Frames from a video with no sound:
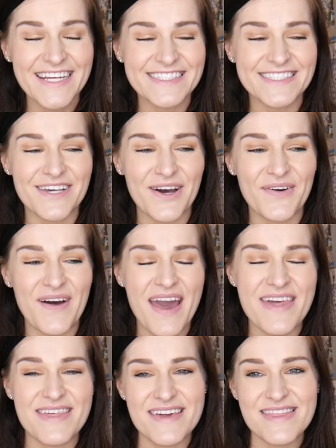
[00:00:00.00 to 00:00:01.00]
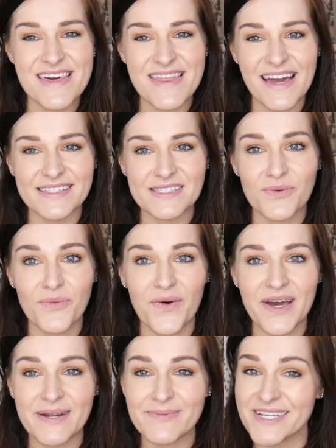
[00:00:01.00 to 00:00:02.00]
So I think that that's
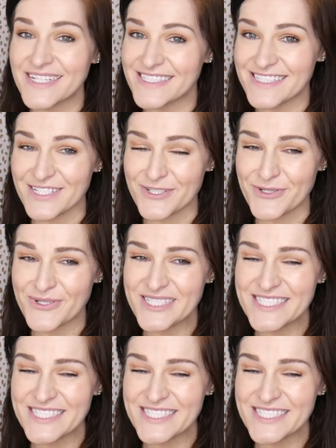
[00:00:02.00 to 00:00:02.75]
what I'm gonna do.